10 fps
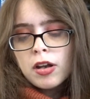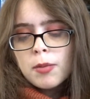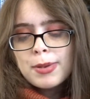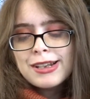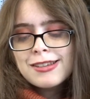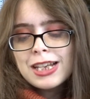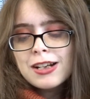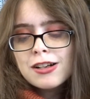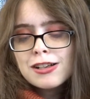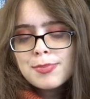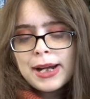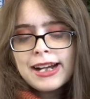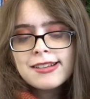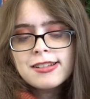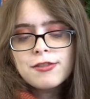but as years
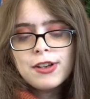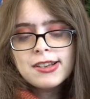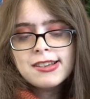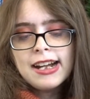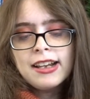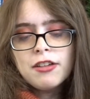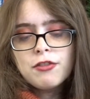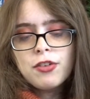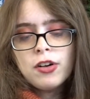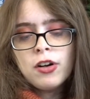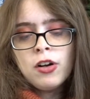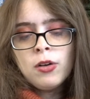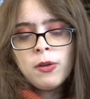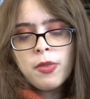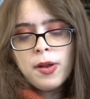passed, it fell silent for all
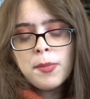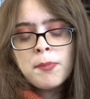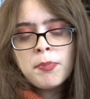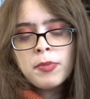of them.